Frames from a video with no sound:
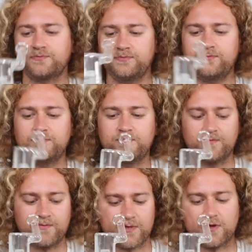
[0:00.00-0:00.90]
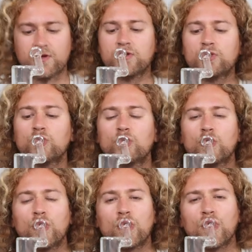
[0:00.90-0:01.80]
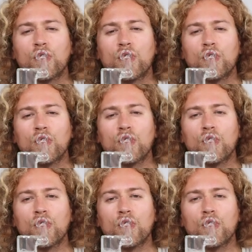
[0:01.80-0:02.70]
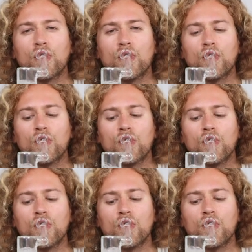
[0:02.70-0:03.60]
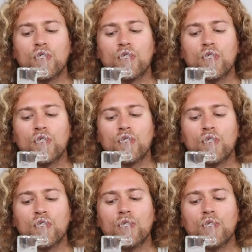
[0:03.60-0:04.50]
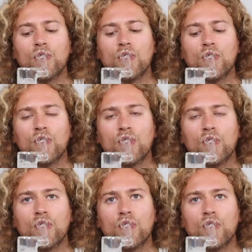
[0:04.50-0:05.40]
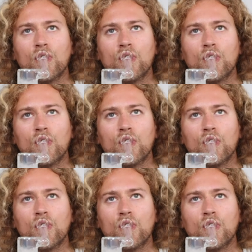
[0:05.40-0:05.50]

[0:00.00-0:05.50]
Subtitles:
No one is speaking in this clip.